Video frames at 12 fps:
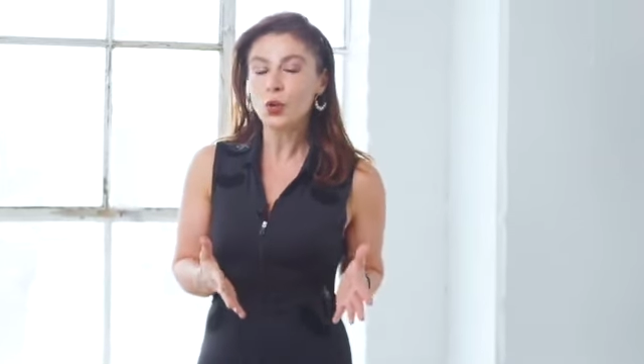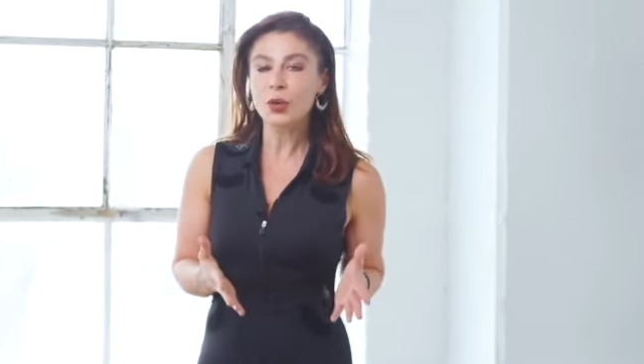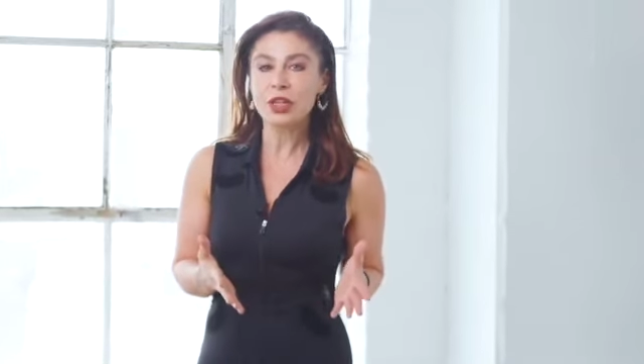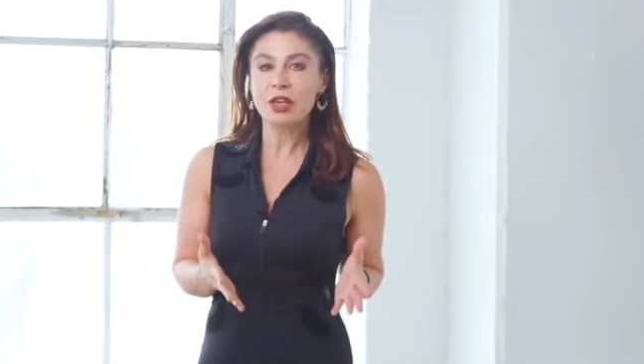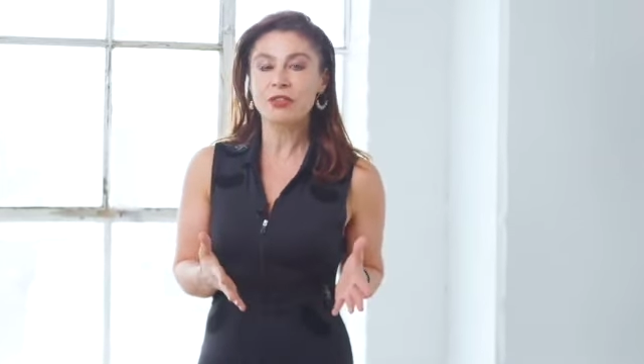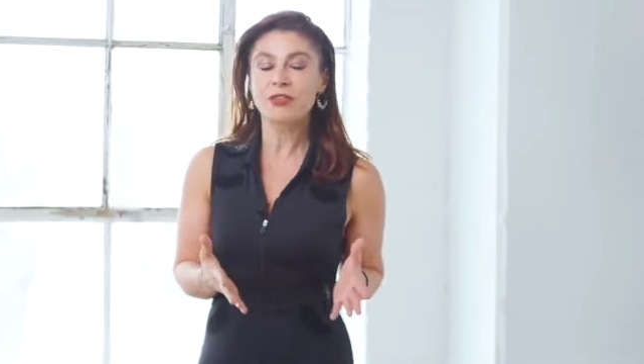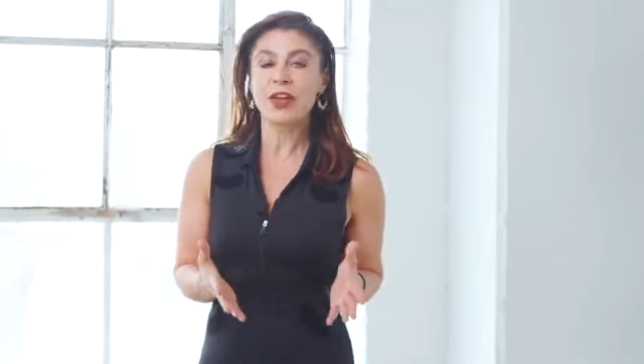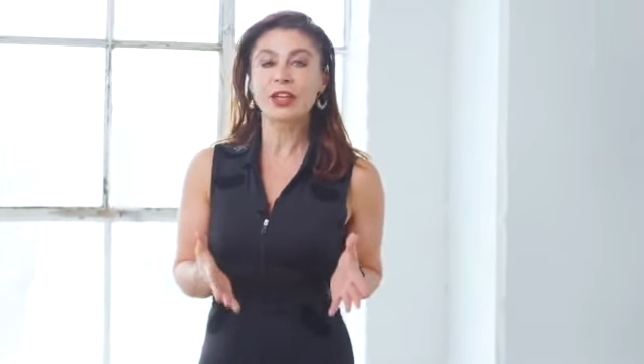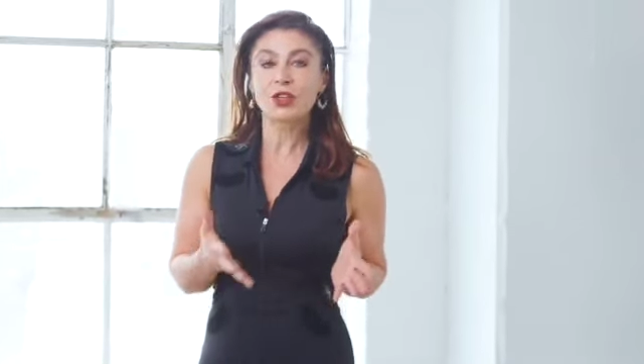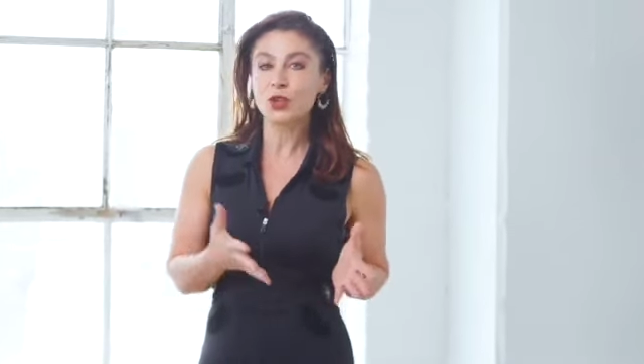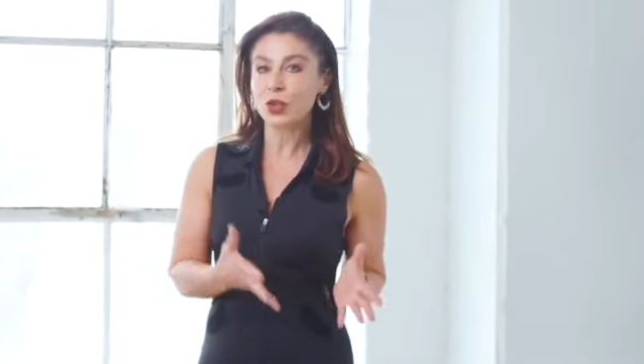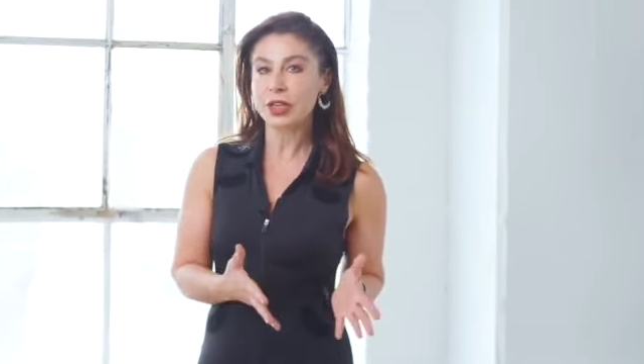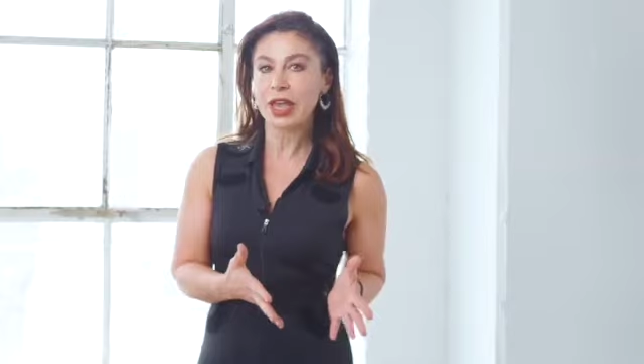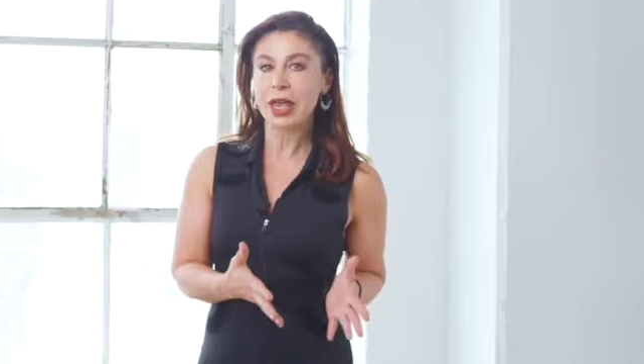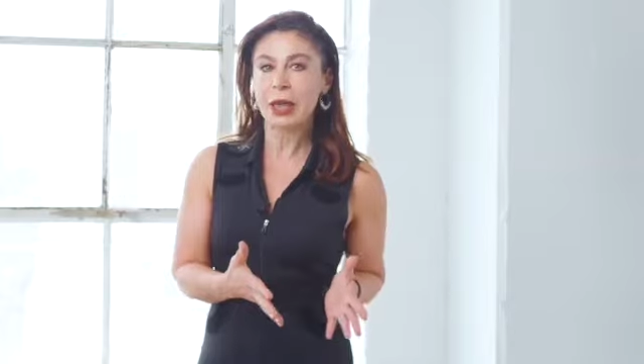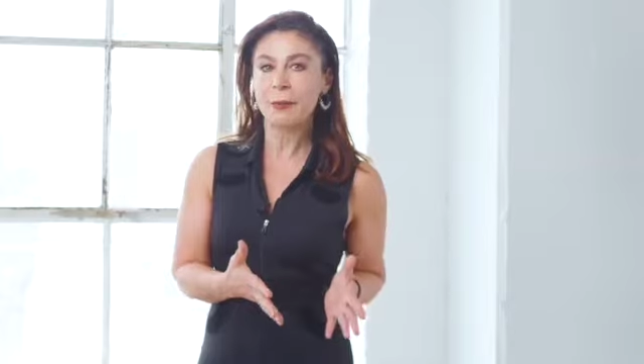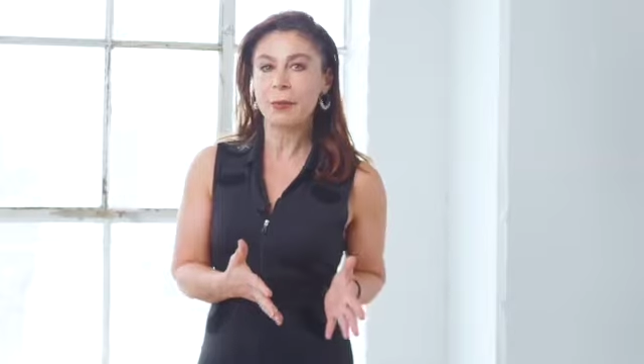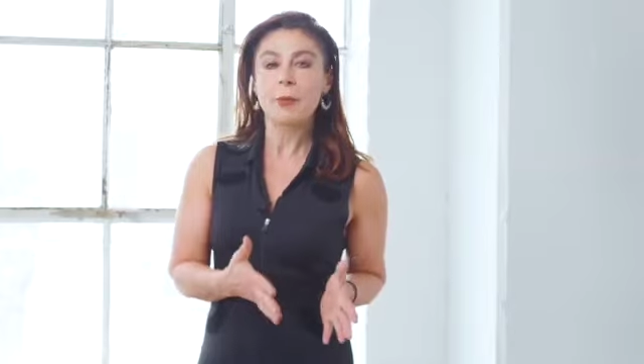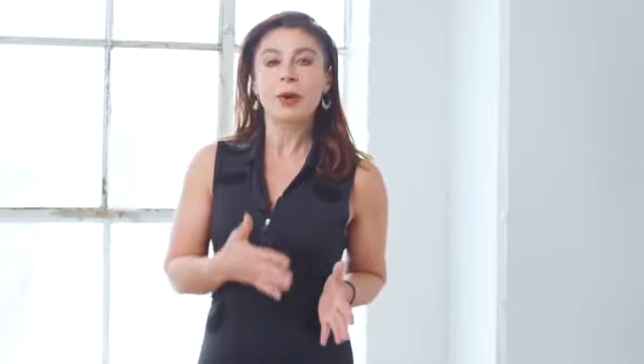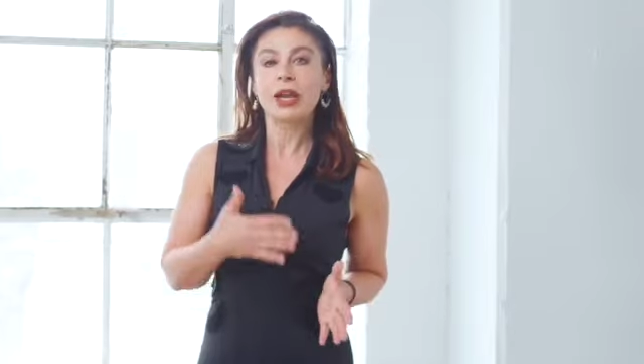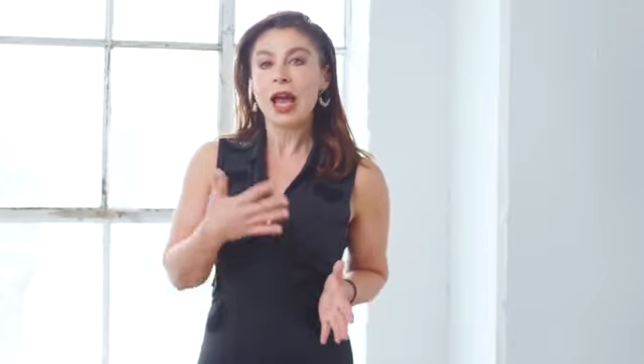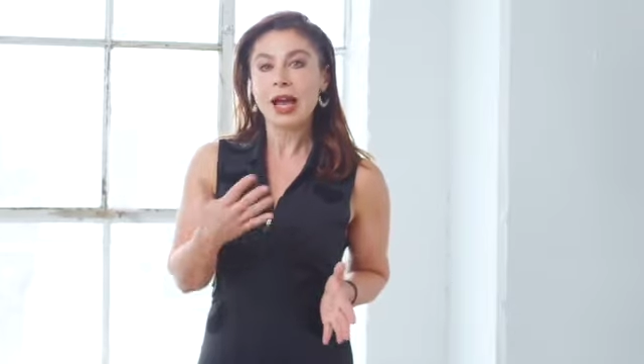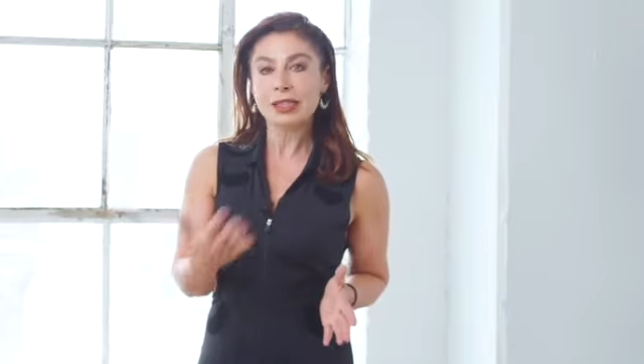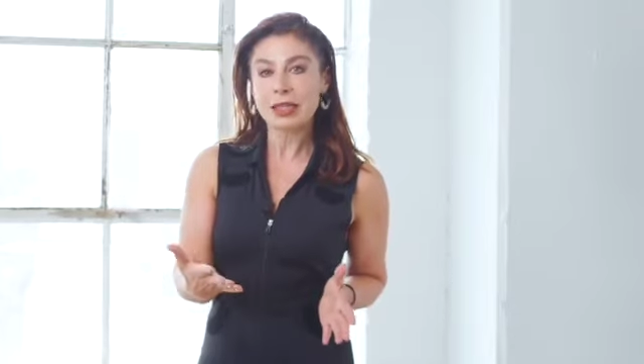only affect your game, but
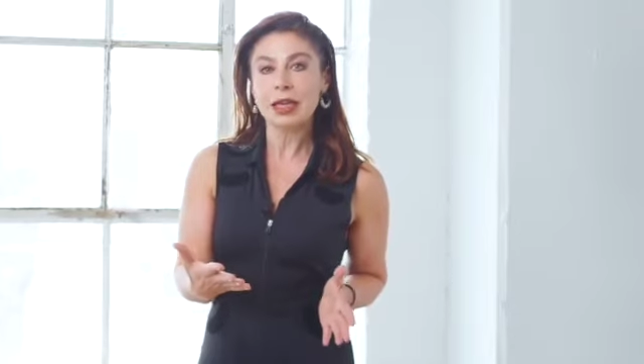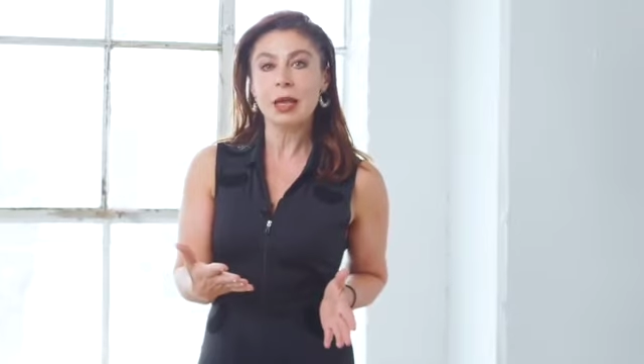has an